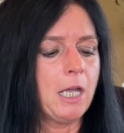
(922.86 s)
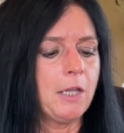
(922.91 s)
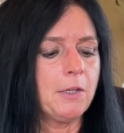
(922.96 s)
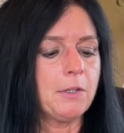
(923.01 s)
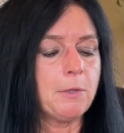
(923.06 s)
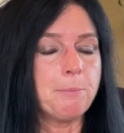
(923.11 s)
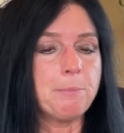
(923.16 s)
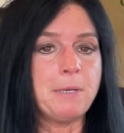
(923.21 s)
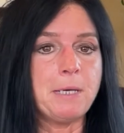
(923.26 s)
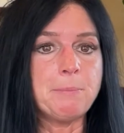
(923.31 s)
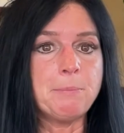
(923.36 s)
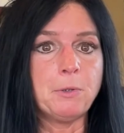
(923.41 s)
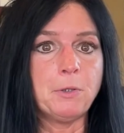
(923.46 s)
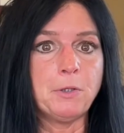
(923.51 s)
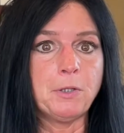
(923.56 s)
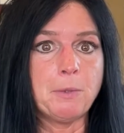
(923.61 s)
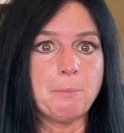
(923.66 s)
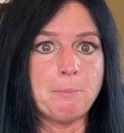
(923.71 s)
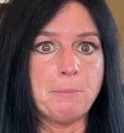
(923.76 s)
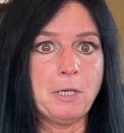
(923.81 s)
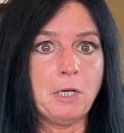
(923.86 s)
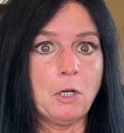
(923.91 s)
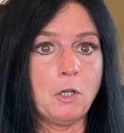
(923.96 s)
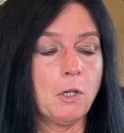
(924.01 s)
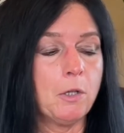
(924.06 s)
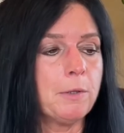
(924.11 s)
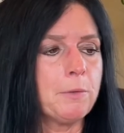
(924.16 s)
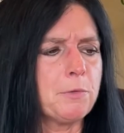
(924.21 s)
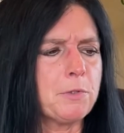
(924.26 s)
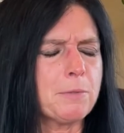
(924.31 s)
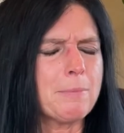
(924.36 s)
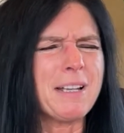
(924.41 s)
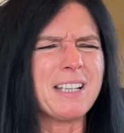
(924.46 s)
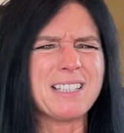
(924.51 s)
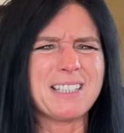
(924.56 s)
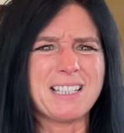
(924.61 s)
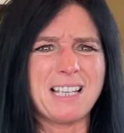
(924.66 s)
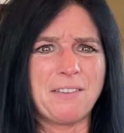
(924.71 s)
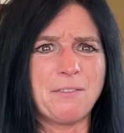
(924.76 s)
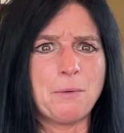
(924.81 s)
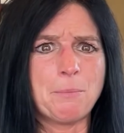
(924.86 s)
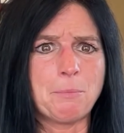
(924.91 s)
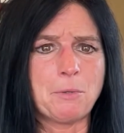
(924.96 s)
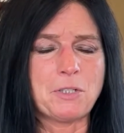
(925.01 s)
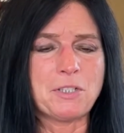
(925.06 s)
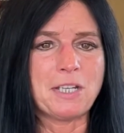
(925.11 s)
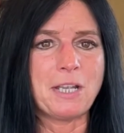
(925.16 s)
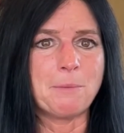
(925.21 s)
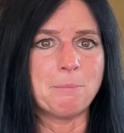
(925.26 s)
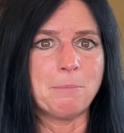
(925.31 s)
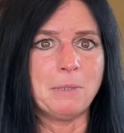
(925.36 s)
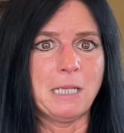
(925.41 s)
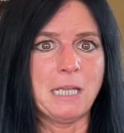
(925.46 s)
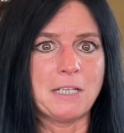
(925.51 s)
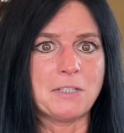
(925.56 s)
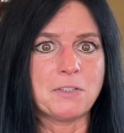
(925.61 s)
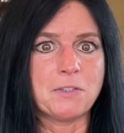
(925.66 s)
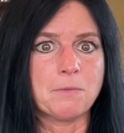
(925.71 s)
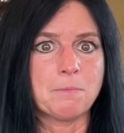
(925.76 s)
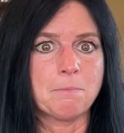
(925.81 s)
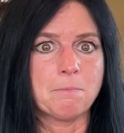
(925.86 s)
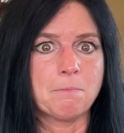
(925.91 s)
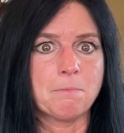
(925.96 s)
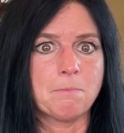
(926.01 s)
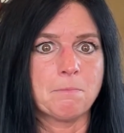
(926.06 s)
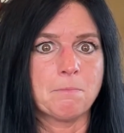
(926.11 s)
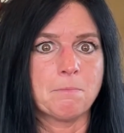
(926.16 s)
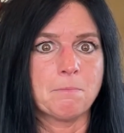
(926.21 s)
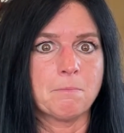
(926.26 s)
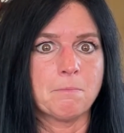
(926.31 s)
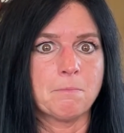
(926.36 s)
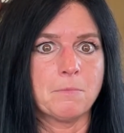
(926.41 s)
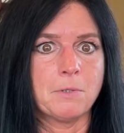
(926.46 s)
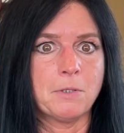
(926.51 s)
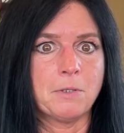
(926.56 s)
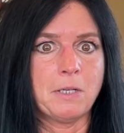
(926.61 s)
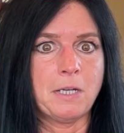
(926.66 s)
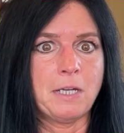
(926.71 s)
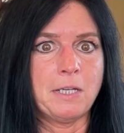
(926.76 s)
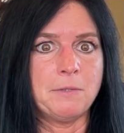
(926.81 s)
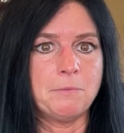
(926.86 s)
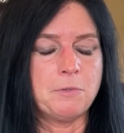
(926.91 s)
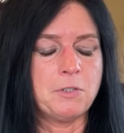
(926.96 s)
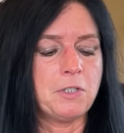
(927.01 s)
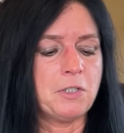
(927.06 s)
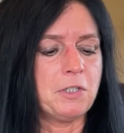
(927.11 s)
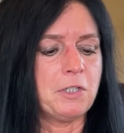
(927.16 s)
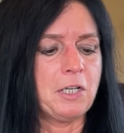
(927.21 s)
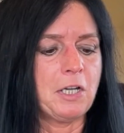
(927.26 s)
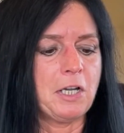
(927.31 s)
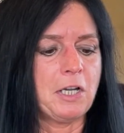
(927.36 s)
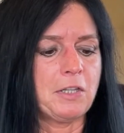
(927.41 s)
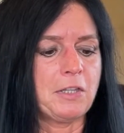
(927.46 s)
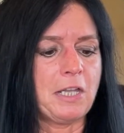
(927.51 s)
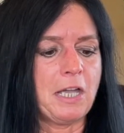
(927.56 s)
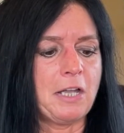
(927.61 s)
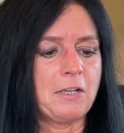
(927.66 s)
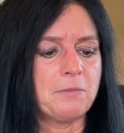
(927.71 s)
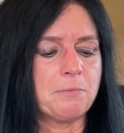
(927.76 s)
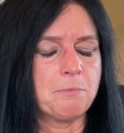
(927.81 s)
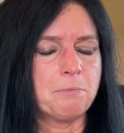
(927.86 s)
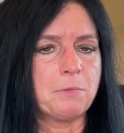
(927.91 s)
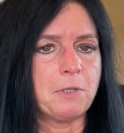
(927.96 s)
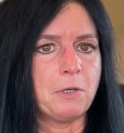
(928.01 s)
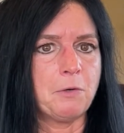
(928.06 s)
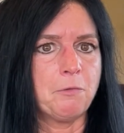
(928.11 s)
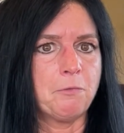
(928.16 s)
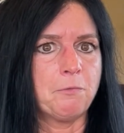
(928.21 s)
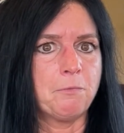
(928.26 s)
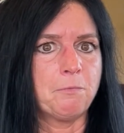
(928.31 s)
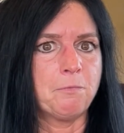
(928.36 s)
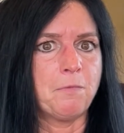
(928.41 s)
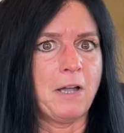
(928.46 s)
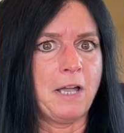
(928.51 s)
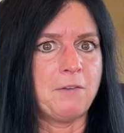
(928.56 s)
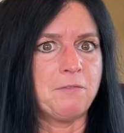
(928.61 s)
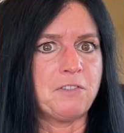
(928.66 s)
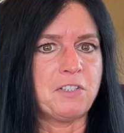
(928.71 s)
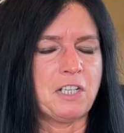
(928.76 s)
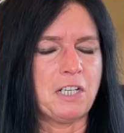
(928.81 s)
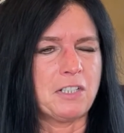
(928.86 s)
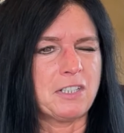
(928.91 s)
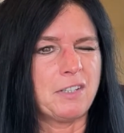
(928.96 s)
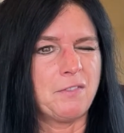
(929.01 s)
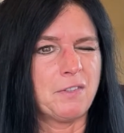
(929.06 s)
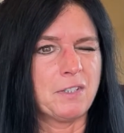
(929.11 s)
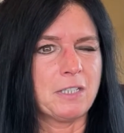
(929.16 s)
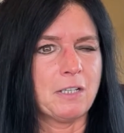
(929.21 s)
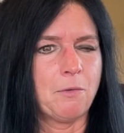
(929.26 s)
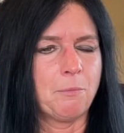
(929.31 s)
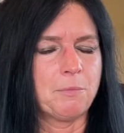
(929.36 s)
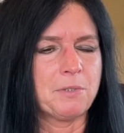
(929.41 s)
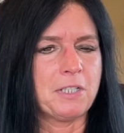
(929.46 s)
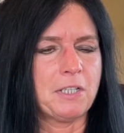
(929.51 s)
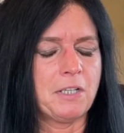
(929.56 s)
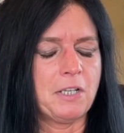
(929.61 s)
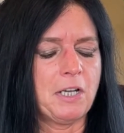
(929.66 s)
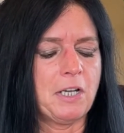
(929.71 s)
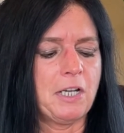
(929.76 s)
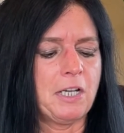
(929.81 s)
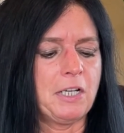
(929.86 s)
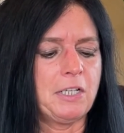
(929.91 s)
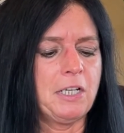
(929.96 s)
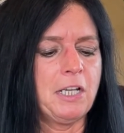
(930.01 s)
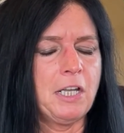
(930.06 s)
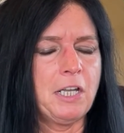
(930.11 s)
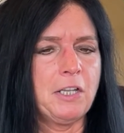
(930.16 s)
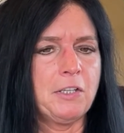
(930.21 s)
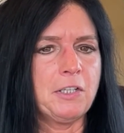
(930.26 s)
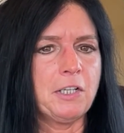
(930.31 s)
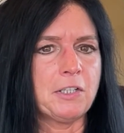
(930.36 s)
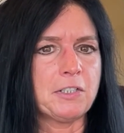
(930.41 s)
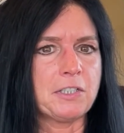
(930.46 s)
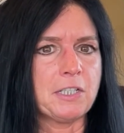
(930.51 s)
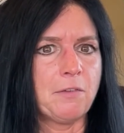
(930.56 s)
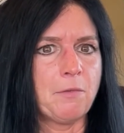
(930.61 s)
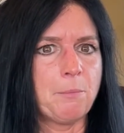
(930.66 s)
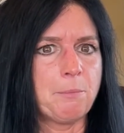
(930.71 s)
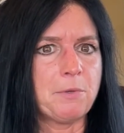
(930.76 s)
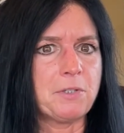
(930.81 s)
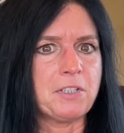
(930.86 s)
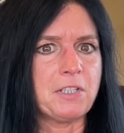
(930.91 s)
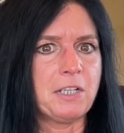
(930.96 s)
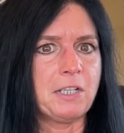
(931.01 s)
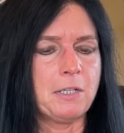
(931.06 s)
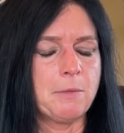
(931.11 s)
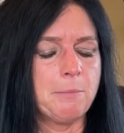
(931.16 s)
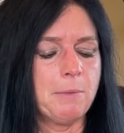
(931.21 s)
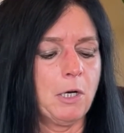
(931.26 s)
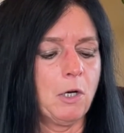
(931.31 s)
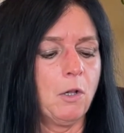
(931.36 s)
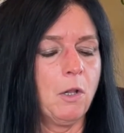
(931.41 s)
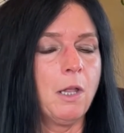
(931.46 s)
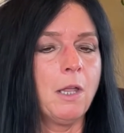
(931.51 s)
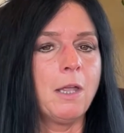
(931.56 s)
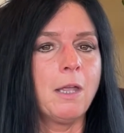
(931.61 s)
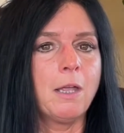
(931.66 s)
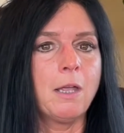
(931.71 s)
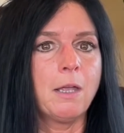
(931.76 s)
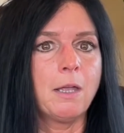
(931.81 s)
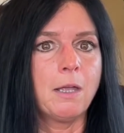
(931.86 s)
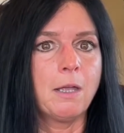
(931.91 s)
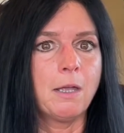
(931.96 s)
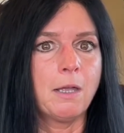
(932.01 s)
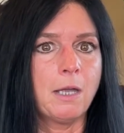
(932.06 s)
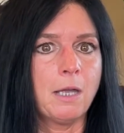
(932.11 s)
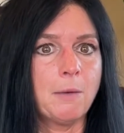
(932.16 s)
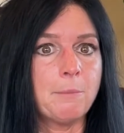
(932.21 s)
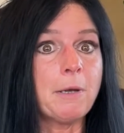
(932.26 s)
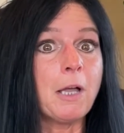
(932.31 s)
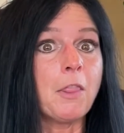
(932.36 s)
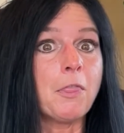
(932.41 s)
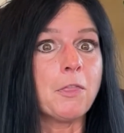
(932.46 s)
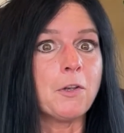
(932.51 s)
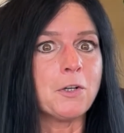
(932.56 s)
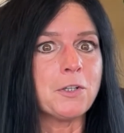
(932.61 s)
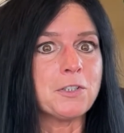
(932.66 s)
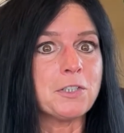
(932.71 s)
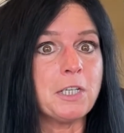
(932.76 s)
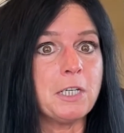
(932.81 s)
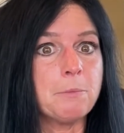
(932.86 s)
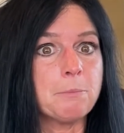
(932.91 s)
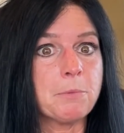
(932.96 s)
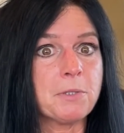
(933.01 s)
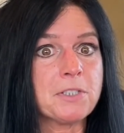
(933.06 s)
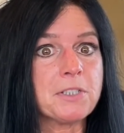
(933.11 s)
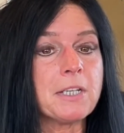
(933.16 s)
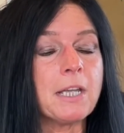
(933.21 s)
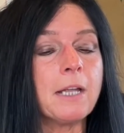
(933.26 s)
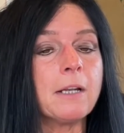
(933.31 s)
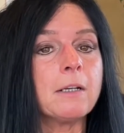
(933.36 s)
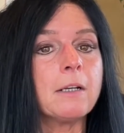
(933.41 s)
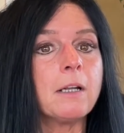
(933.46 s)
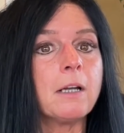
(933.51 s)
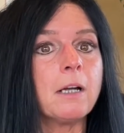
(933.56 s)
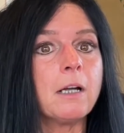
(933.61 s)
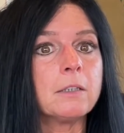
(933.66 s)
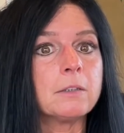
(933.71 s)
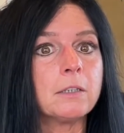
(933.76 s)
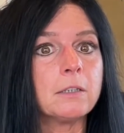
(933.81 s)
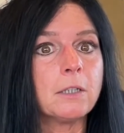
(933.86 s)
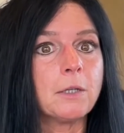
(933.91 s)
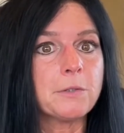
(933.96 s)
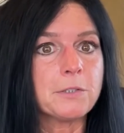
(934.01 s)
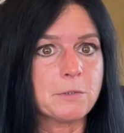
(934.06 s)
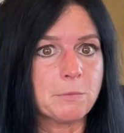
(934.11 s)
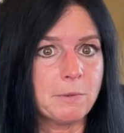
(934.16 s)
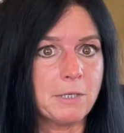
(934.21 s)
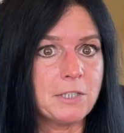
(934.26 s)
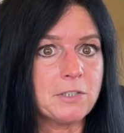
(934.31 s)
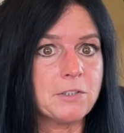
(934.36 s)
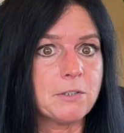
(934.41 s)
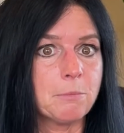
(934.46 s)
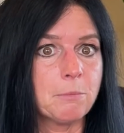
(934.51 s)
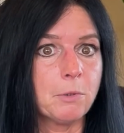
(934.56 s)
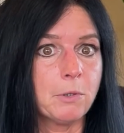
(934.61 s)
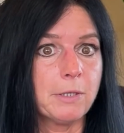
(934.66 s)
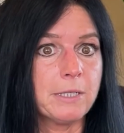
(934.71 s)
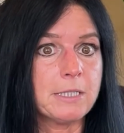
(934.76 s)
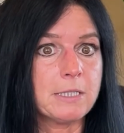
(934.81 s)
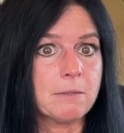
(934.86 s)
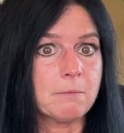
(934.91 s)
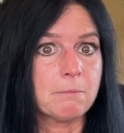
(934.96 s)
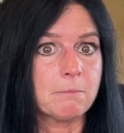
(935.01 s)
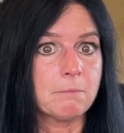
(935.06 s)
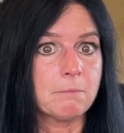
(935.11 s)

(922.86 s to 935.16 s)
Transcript: The people in the middle, it was about 7% plus, okay? So you got that, 5, 6, even 7% at the high end. You got 7% in the middle. How about 13% on the lowest waged employees?